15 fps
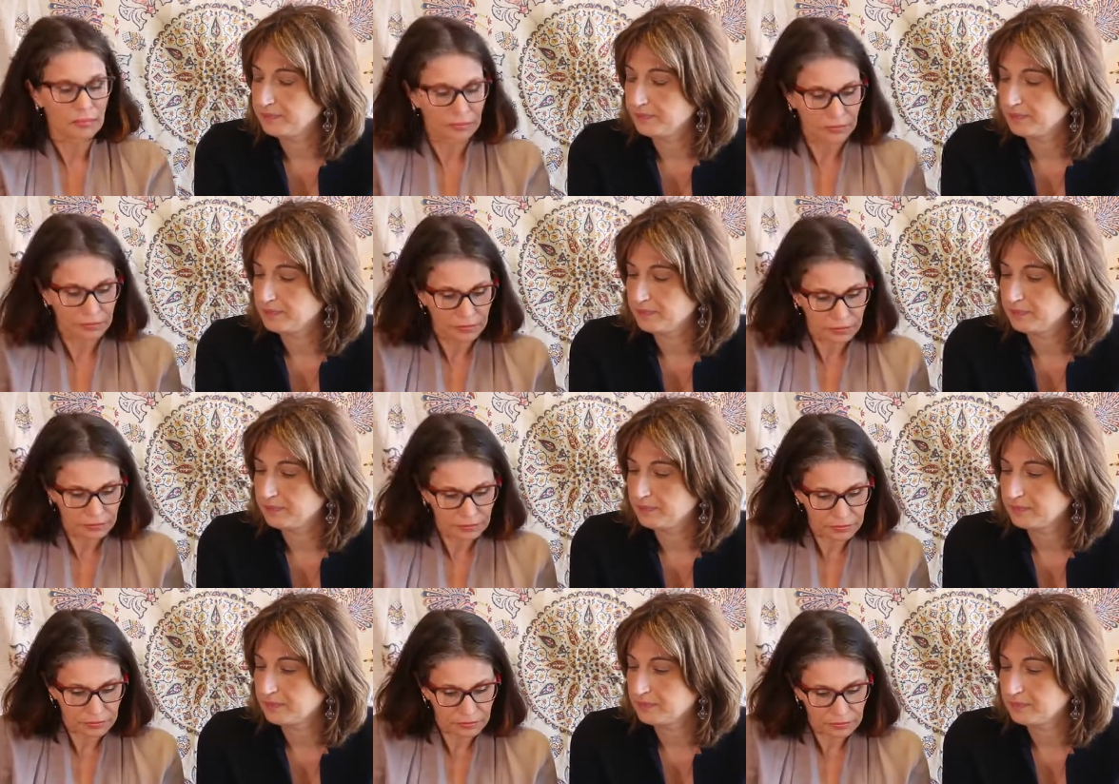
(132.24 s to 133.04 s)

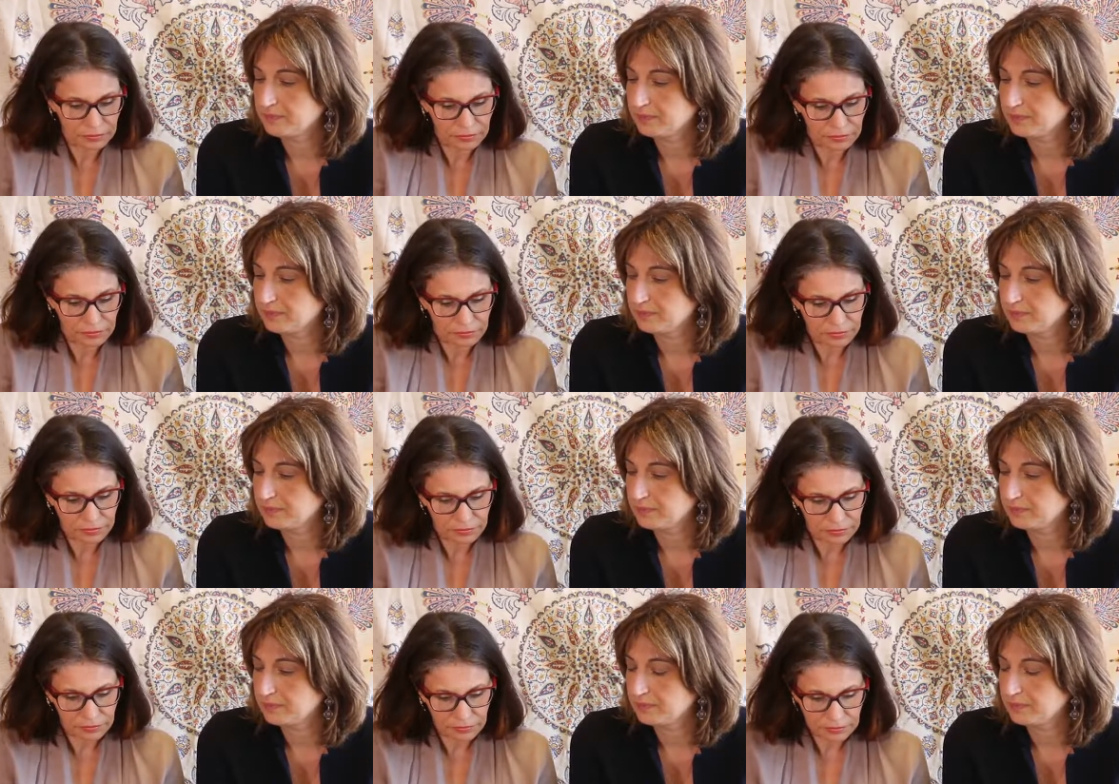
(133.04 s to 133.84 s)

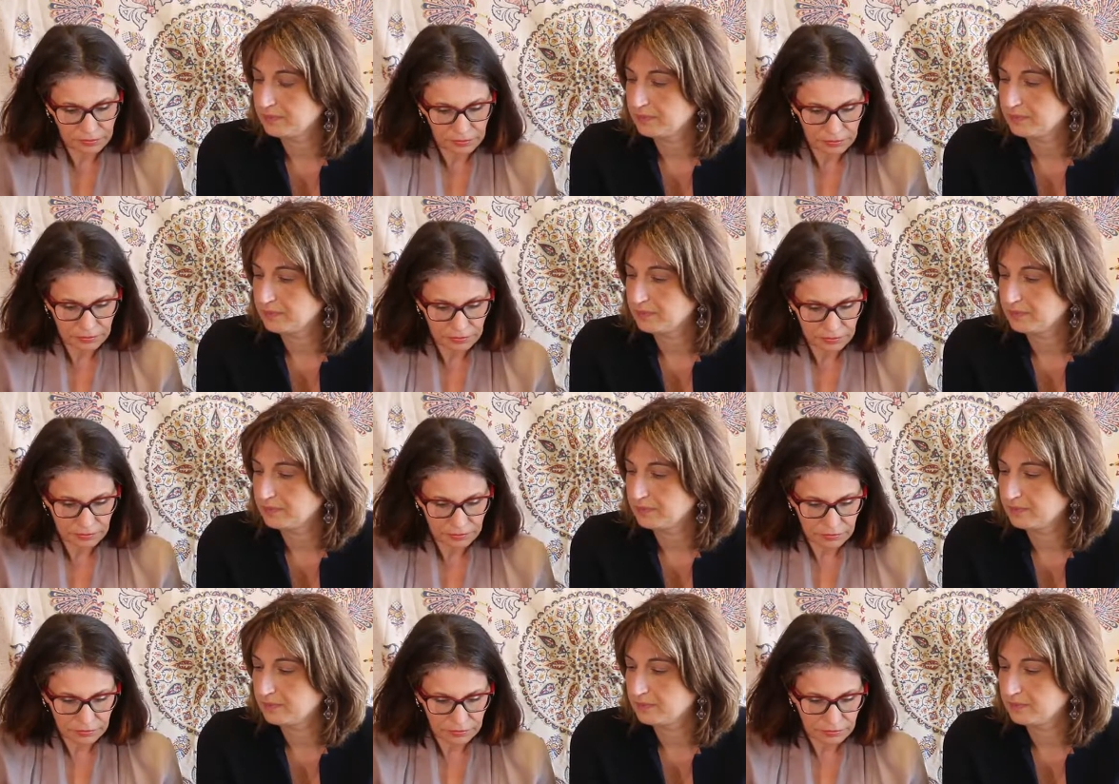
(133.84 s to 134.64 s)

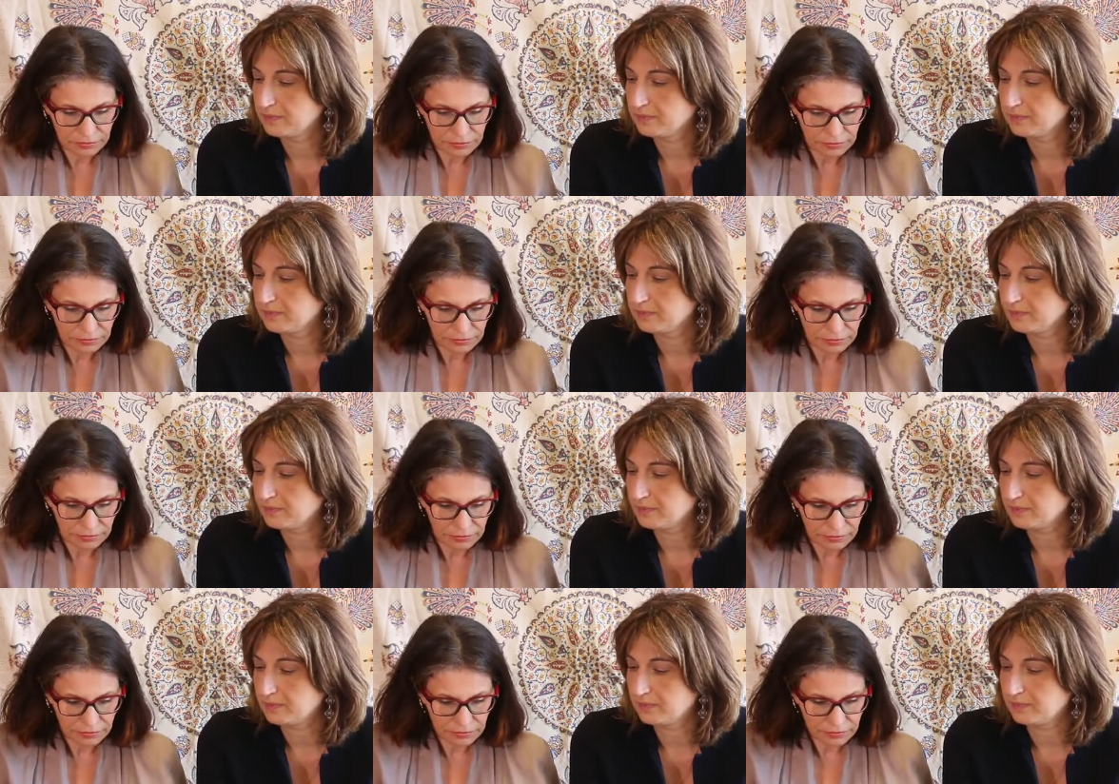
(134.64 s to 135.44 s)

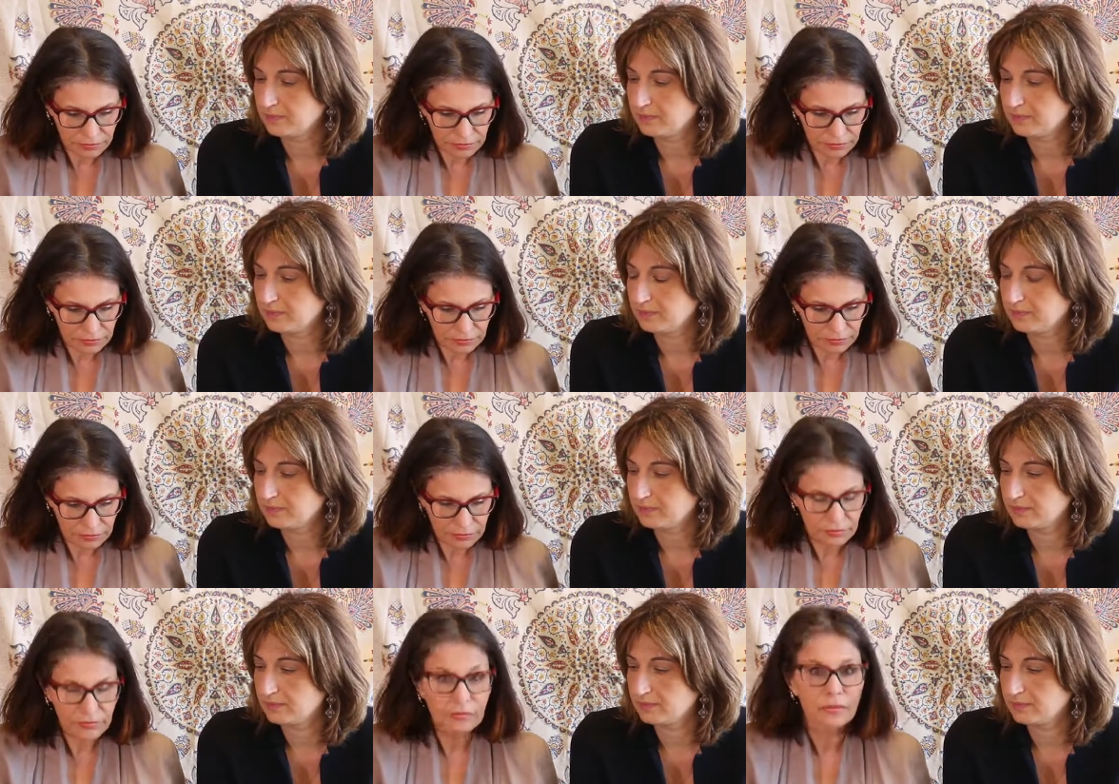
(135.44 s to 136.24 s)

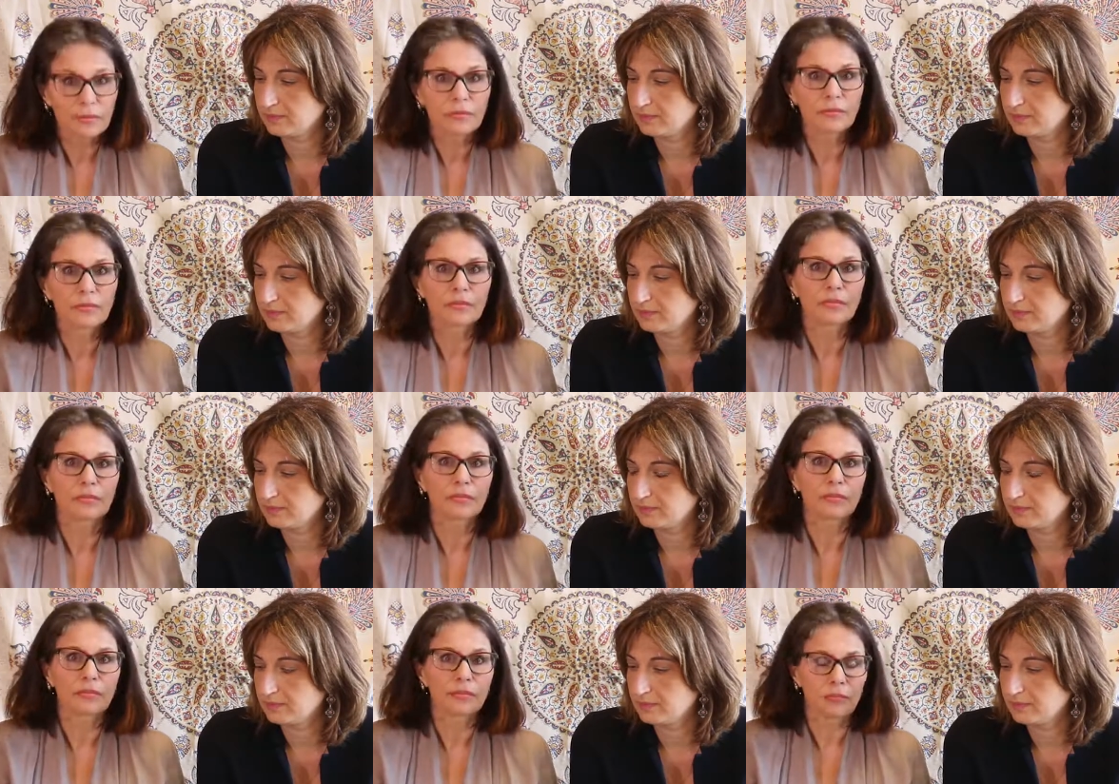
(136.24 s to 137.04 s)

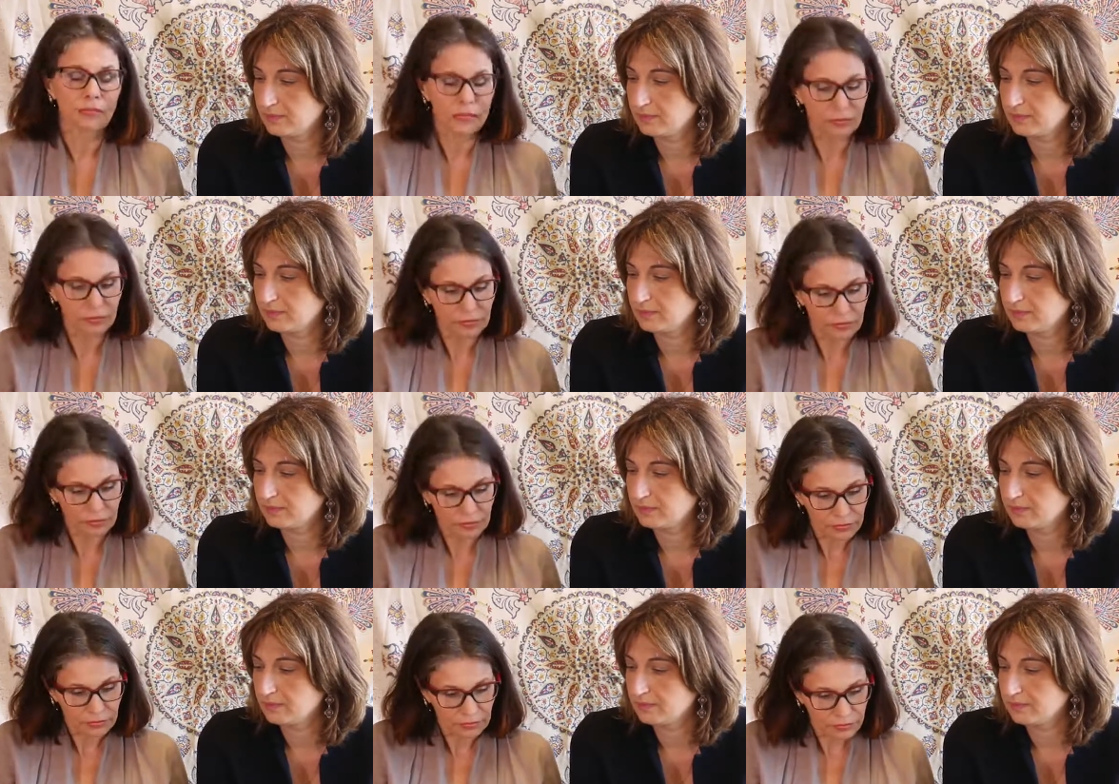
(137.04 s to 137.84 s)

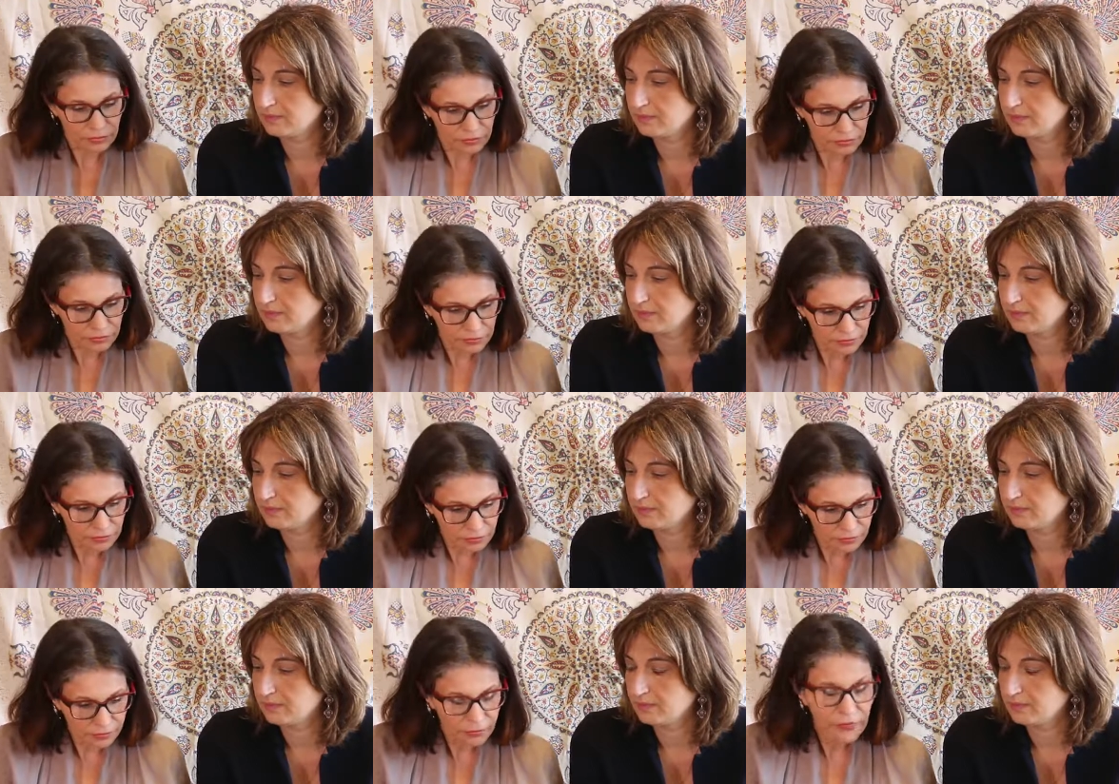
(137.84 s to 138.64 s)

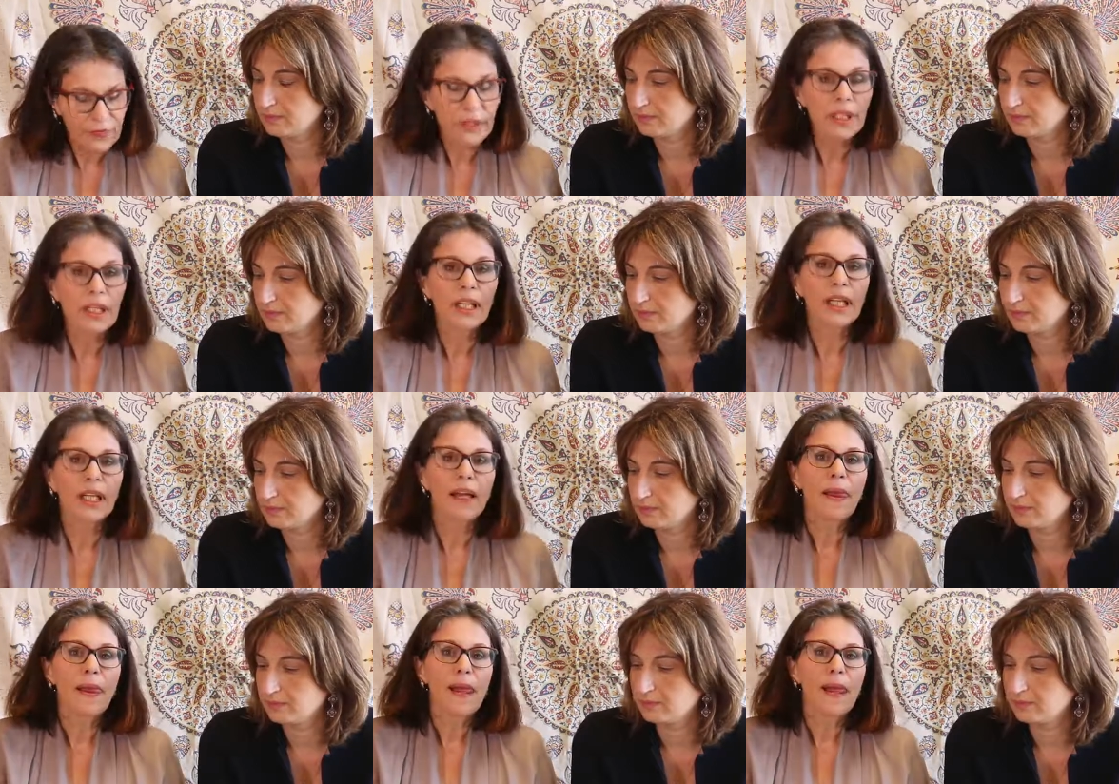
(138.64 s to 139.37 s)
No one is speaking in this clip.